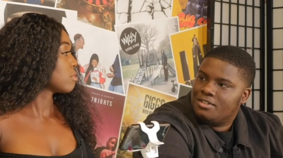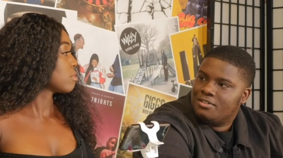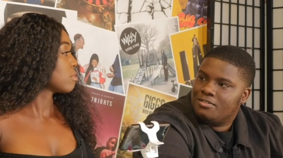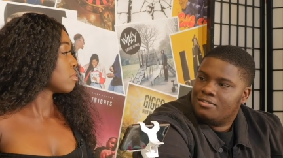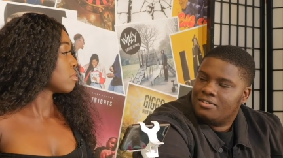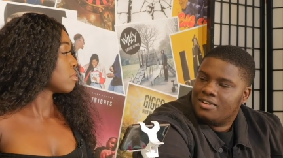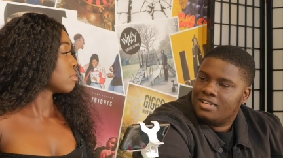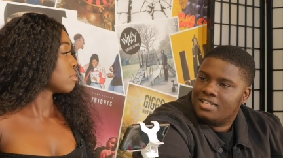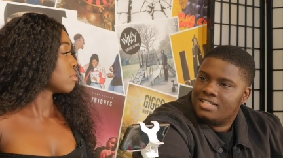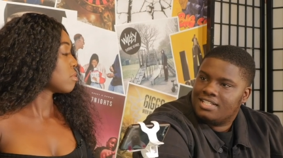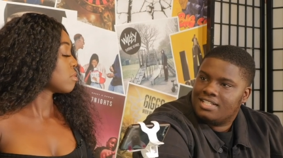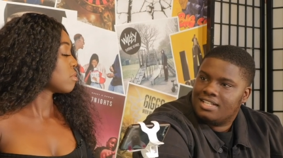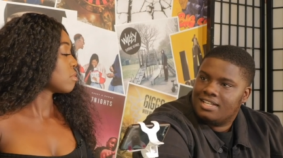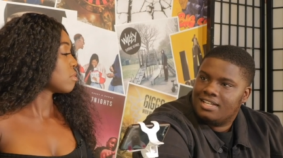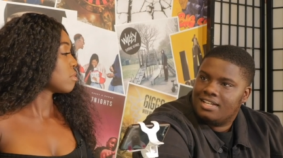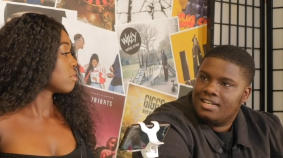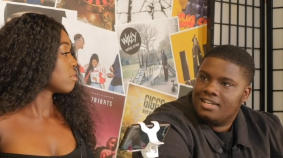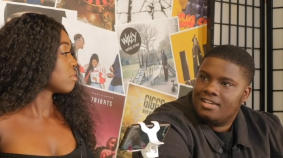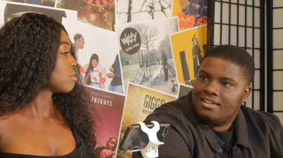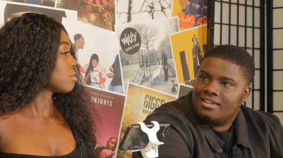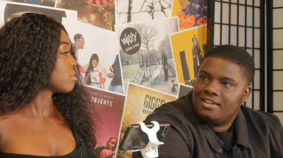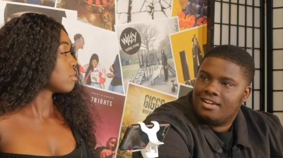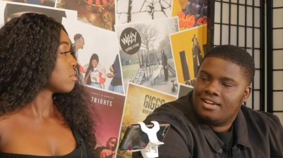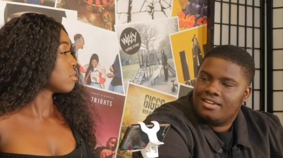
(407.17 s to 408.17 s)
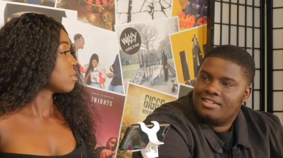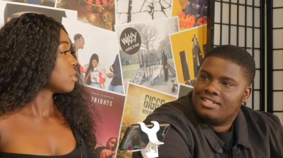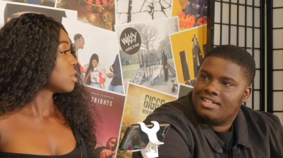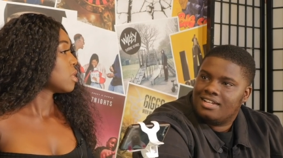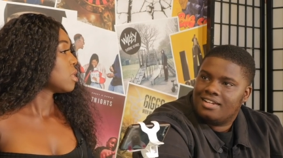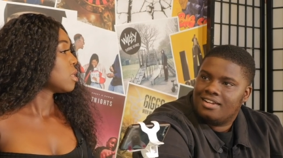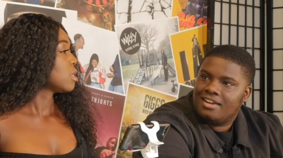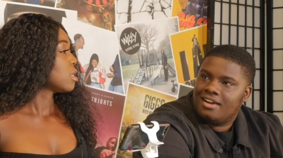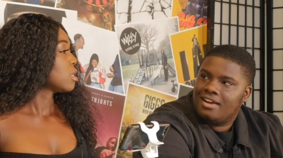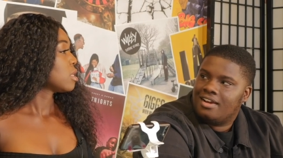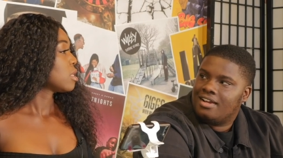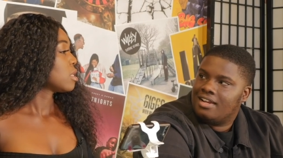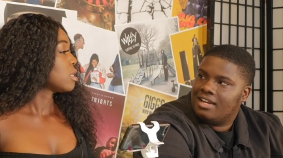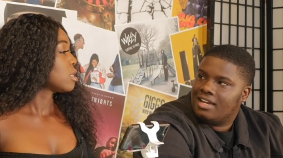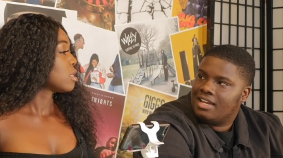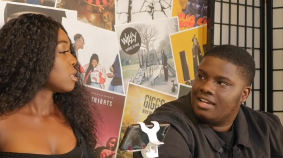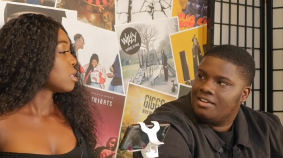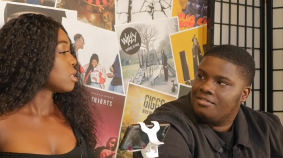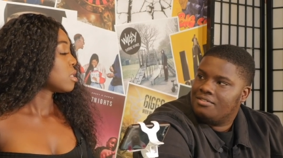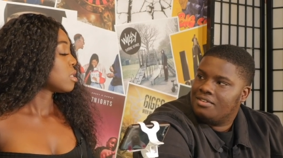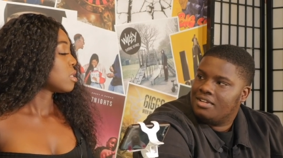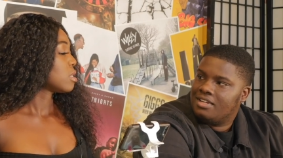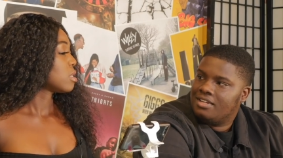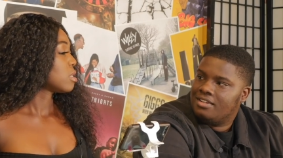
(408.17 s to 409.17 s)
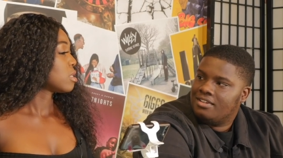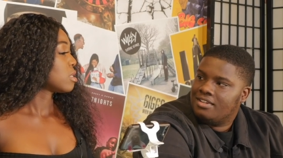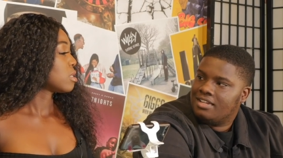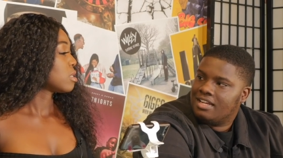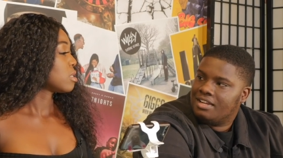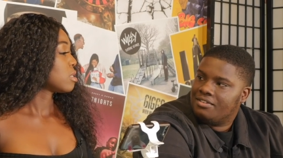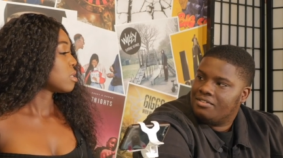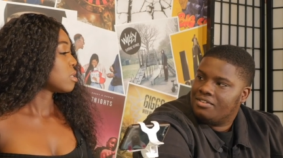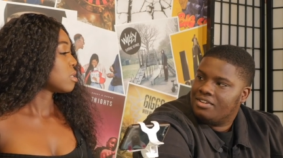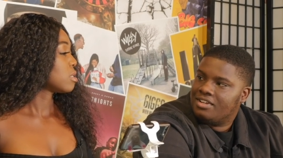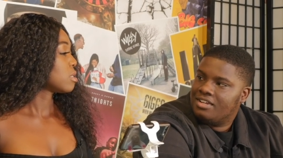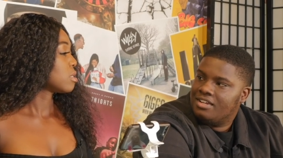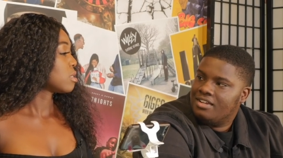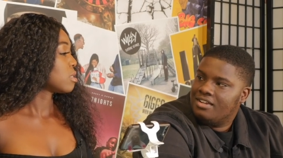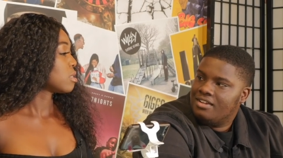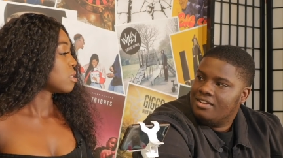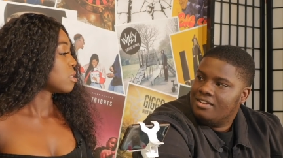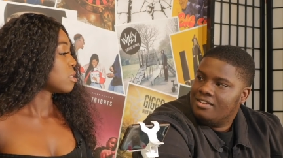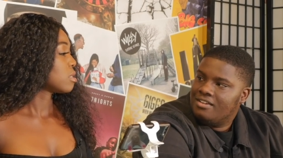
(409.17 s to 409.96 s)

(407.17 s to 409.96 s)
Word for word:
Speaker 1: the tune first, and then I was like, nah, and, I gave, and you could have it.